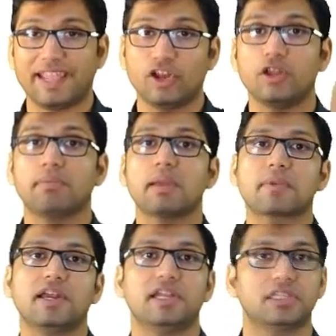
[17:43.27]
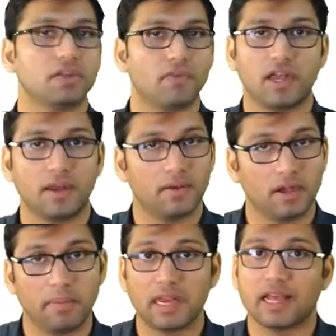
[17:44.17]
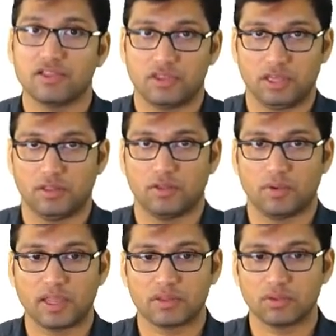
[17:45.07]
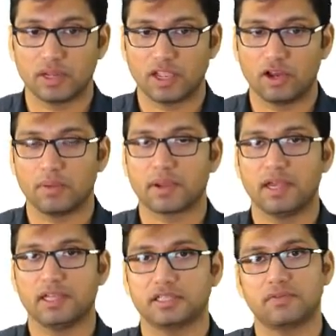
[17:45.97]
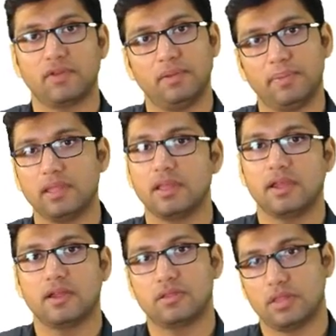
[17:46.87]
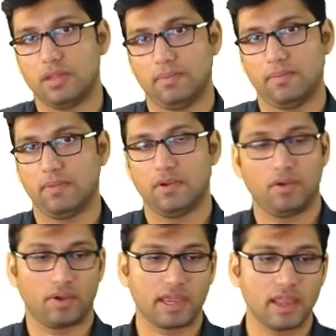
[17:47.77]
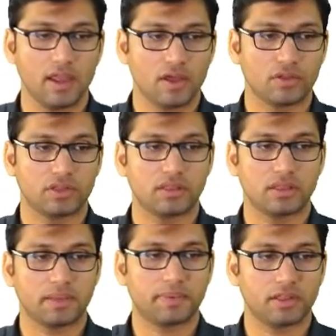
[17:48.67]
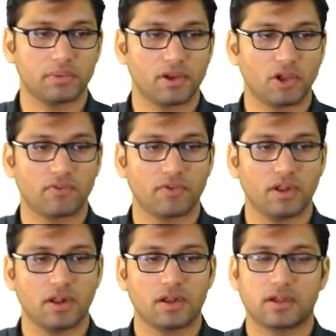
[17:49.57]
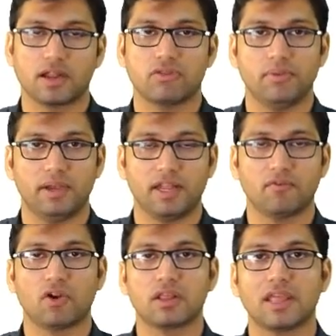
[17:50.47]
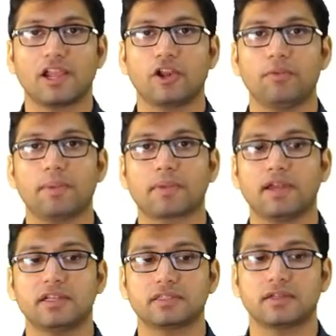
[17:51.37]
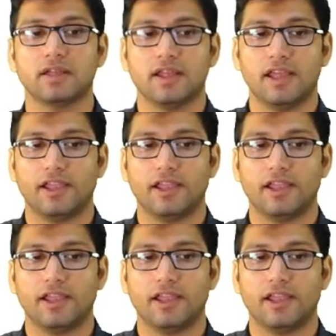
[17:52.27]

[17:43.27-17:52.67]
equilibrium condition will remain unchanged. Okay, so equilibrium condition will be same. Okay, so this is the principle of transmissibility. And what is the equilibrium condition?